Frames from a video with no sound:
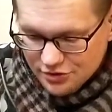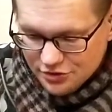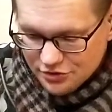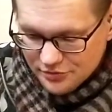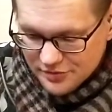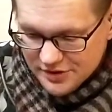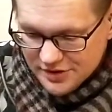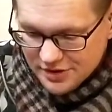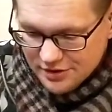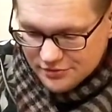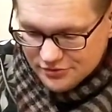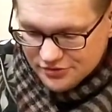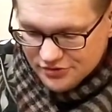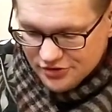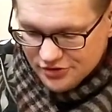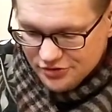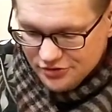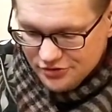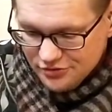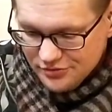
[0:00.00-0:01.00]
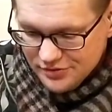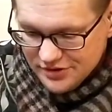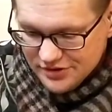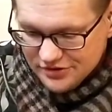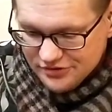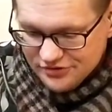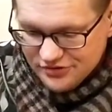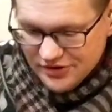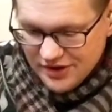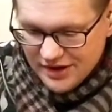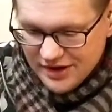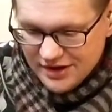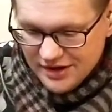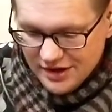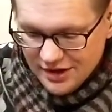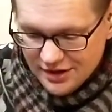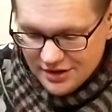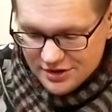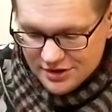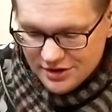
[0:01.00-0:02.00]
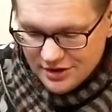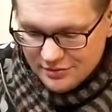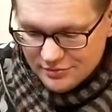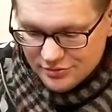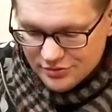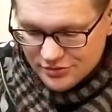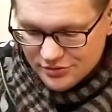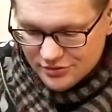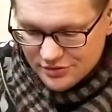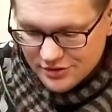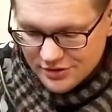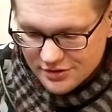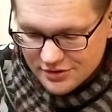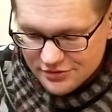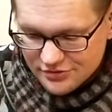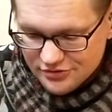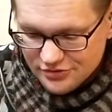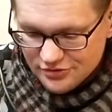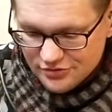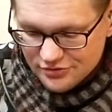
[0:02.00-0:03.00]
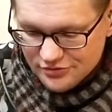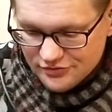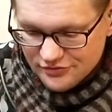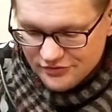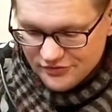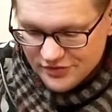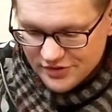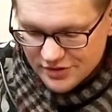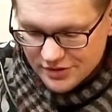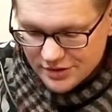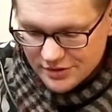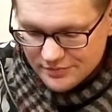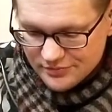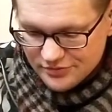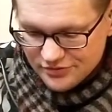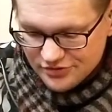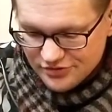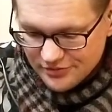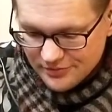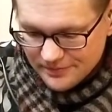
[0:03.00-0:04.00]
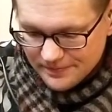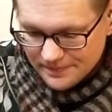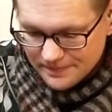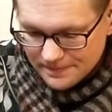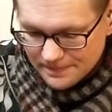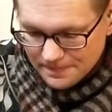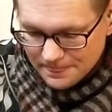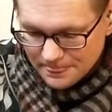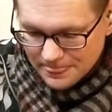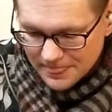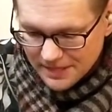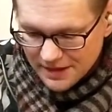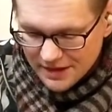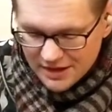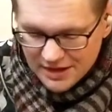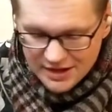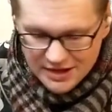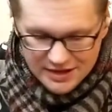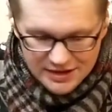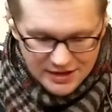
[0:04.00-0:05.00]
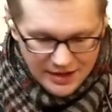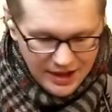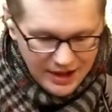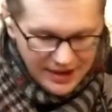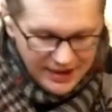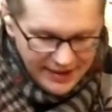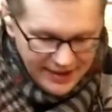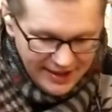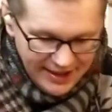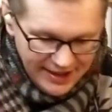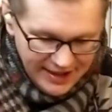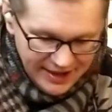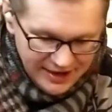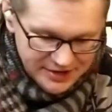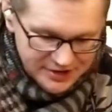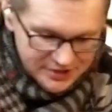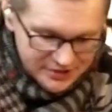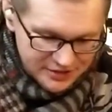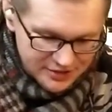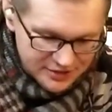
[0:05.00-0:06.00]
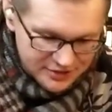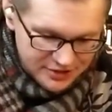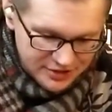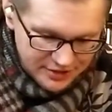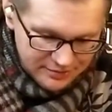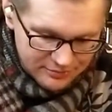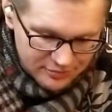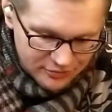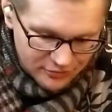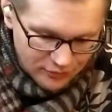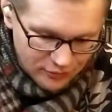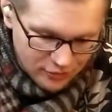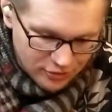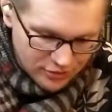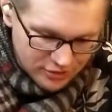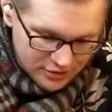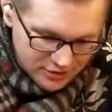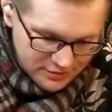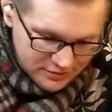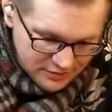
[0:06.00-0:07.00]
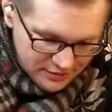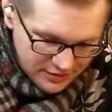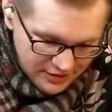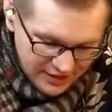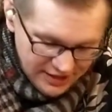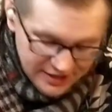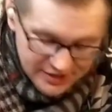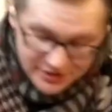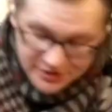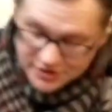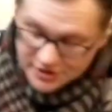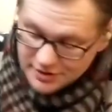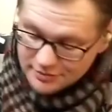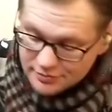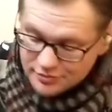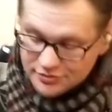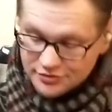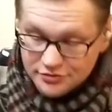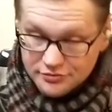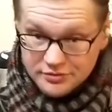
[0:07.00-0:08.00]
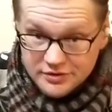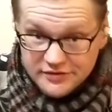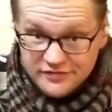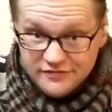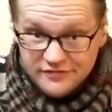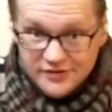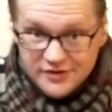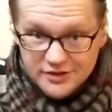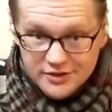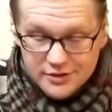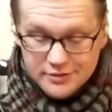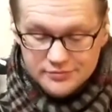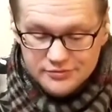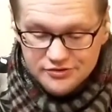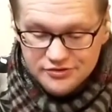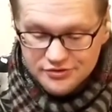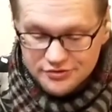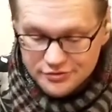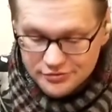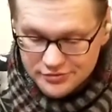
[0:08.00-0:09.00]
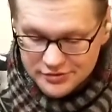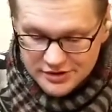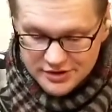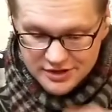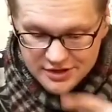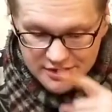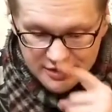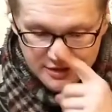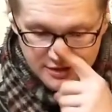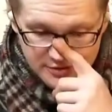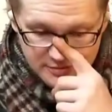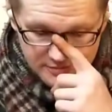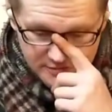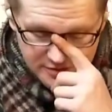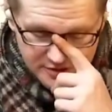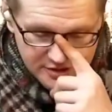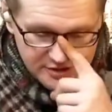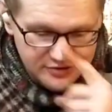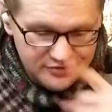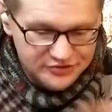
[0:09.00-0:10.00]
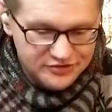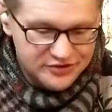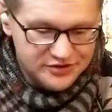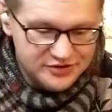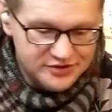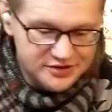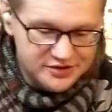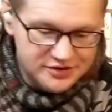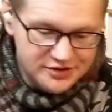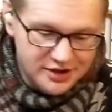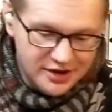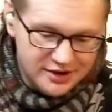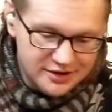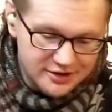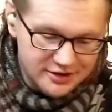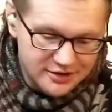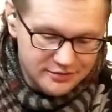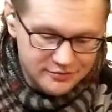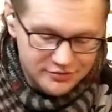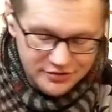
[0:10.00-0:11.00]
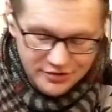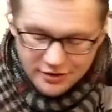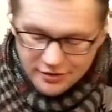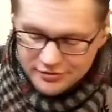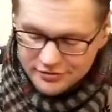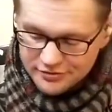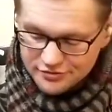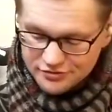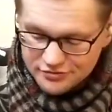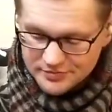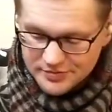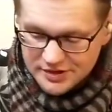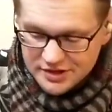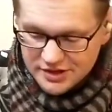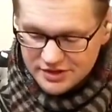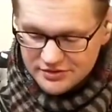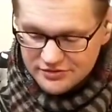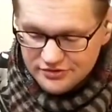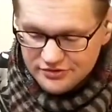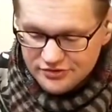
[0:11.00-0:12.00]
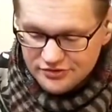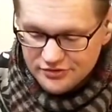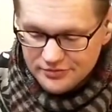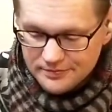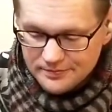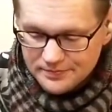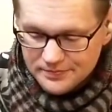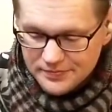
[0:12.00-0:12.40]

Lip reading: 302 is a number 2 Phillips. And I added a number 1 and a number 3 Phillips to the kit because it did not come with all those bits.